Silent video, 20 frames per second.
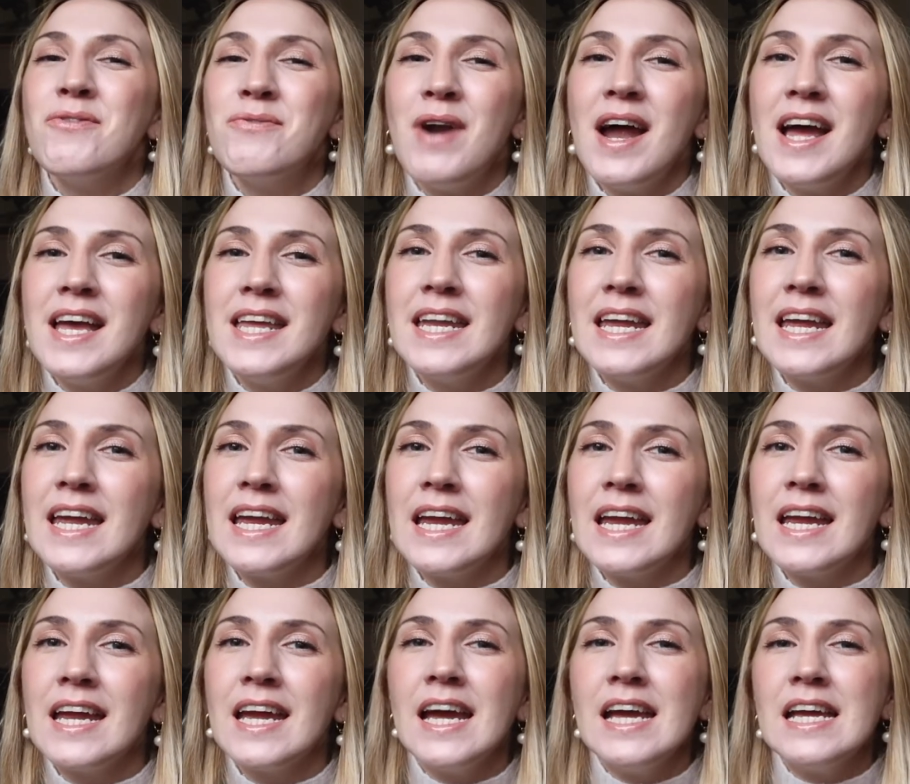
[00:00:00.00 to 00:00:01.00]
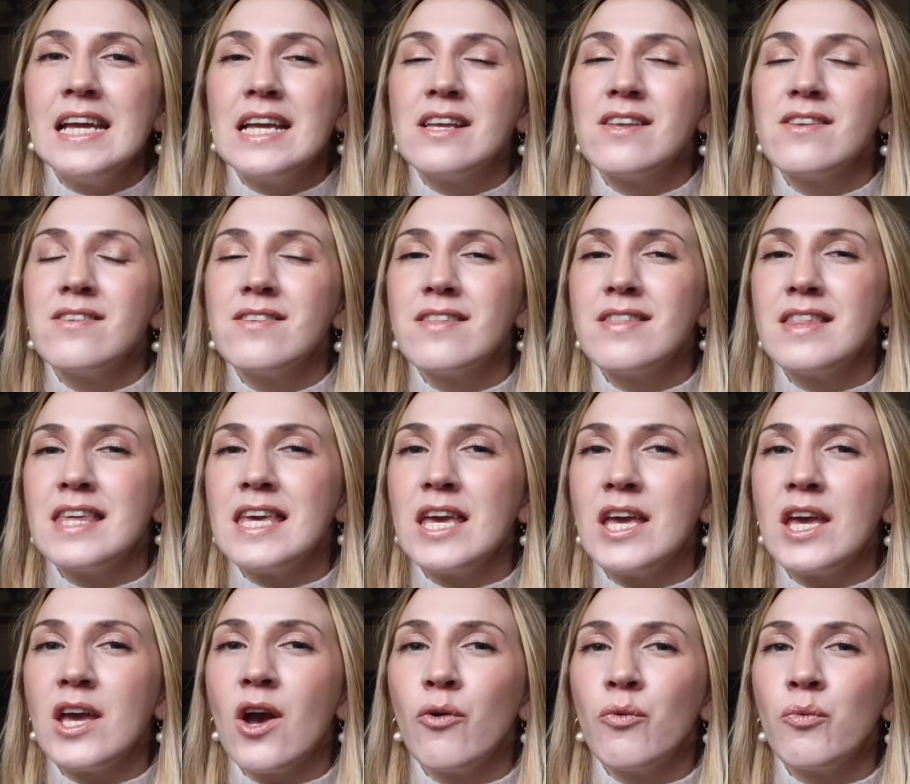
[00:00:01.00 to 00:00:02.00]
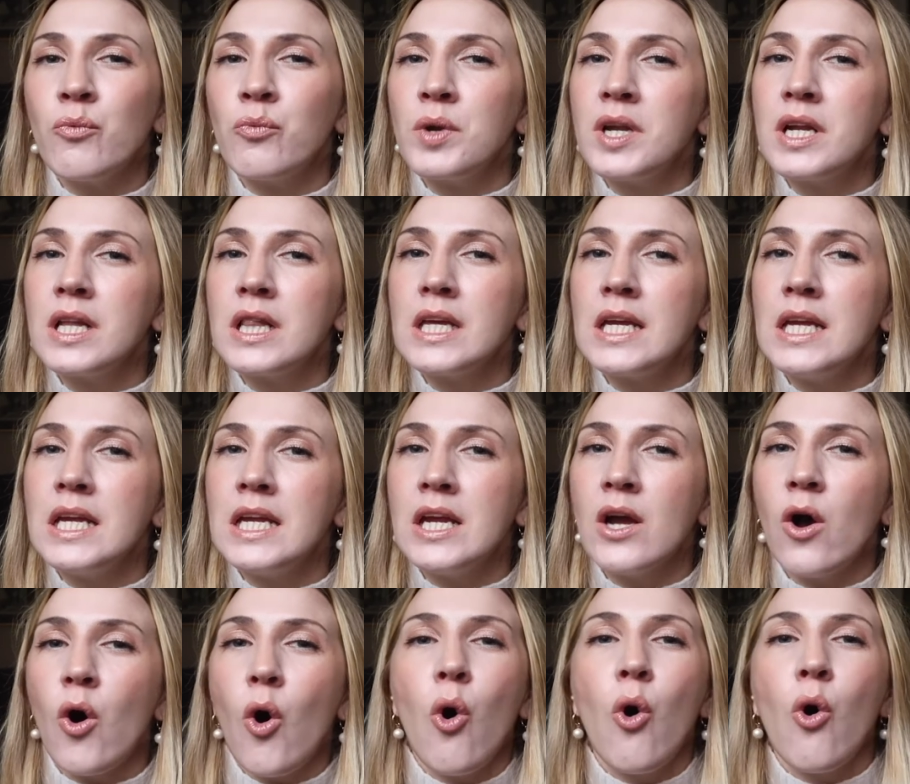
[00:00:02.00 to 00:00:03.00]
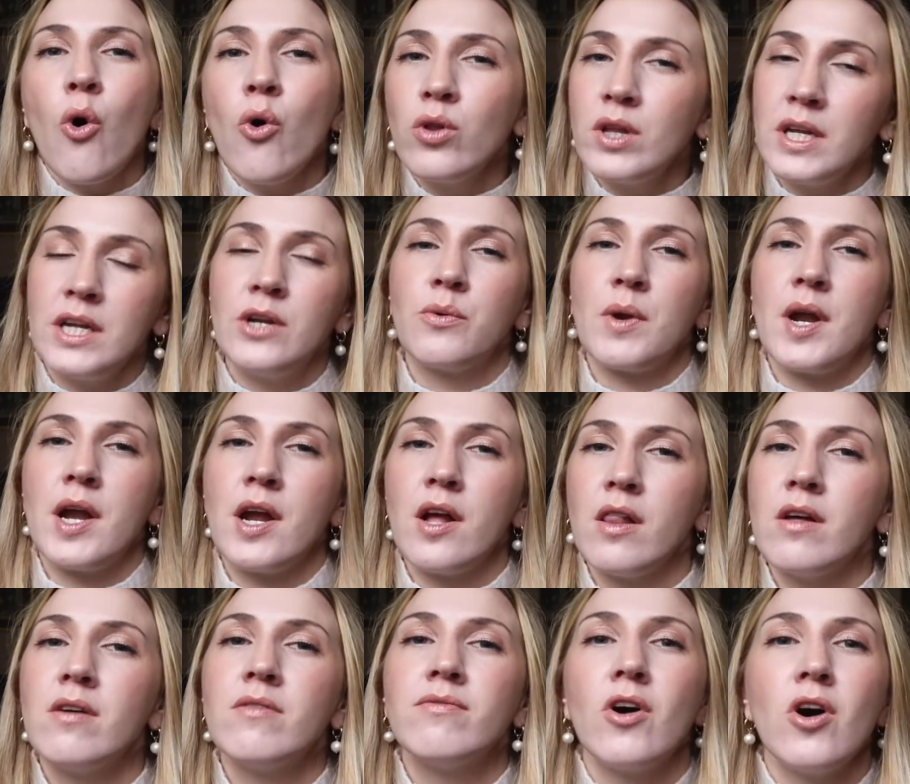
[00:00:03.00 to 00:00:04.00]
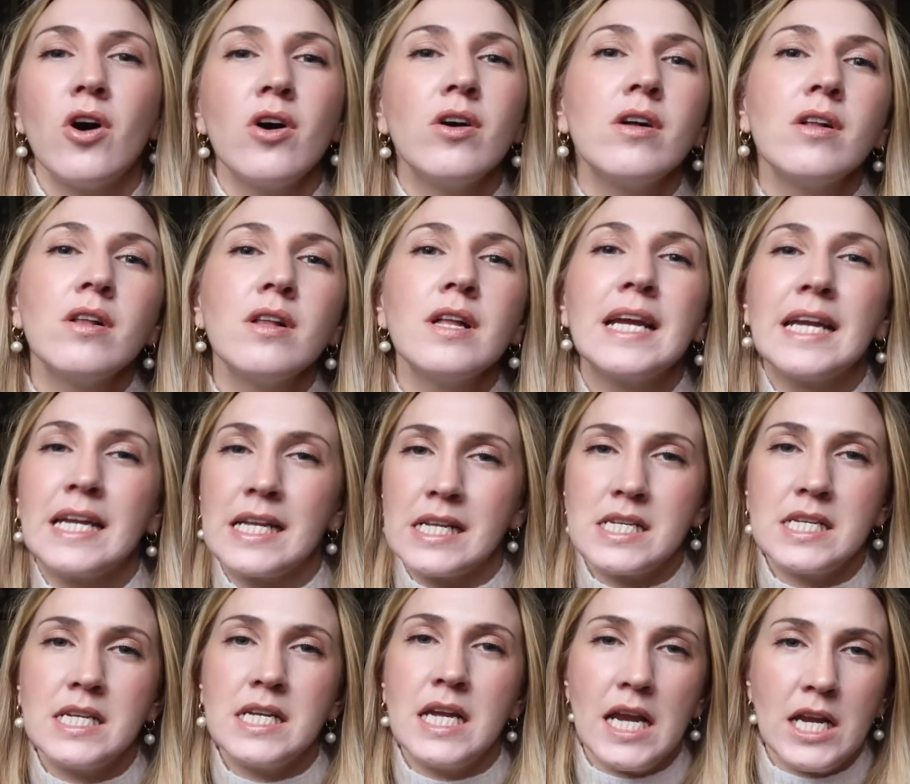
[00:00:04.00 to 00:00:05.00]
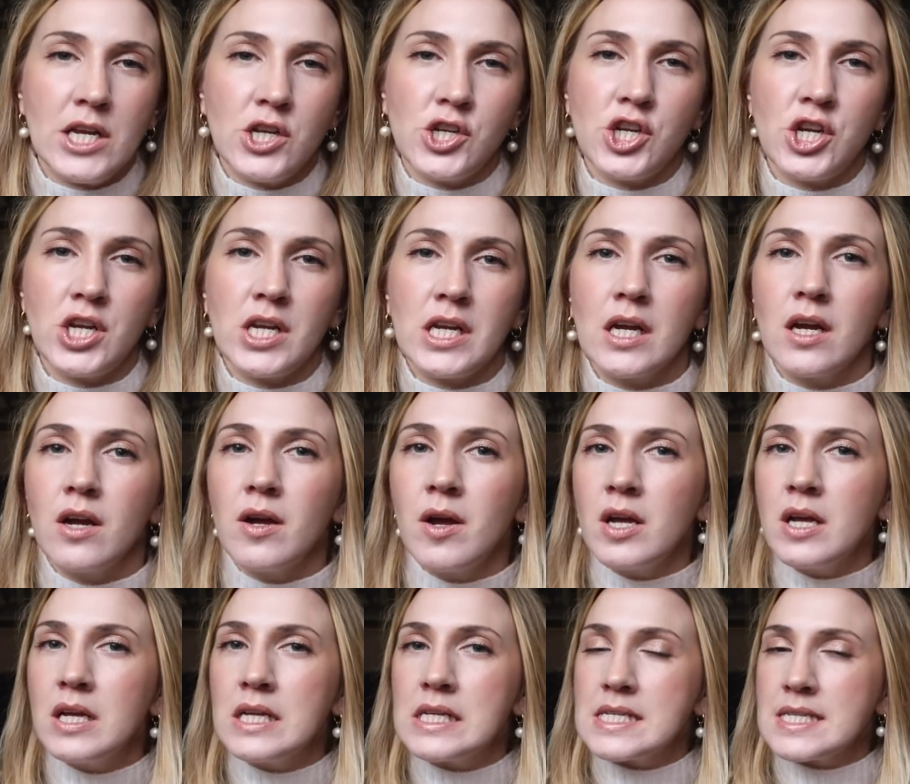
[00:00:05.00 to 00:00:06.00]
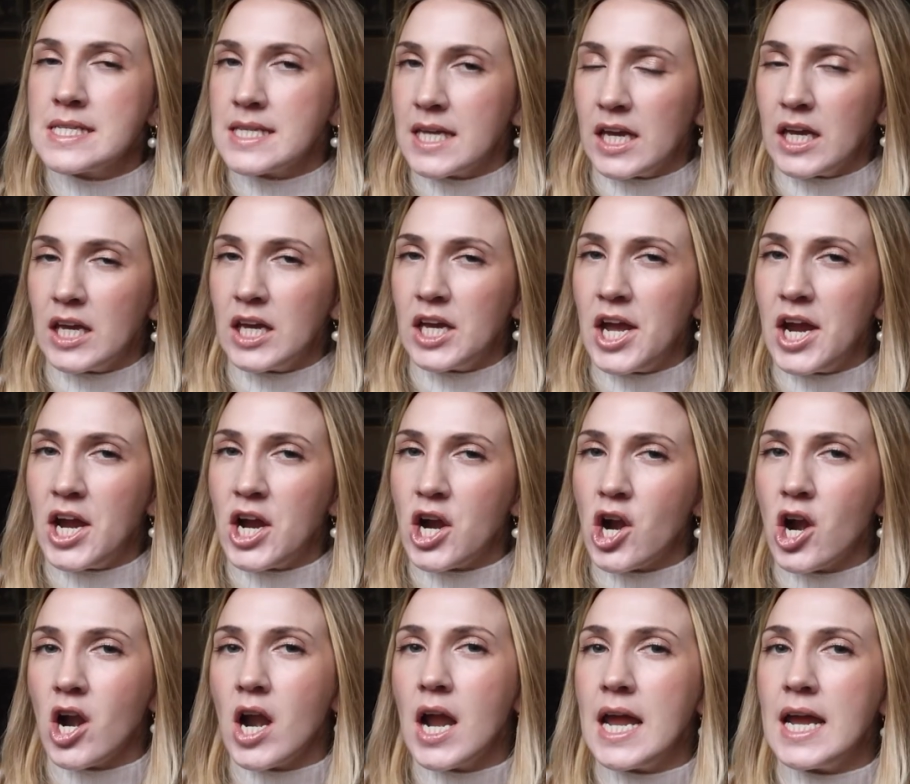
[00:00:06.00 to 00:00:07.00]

Retin A is the really holy grail of all anti-aging skincare,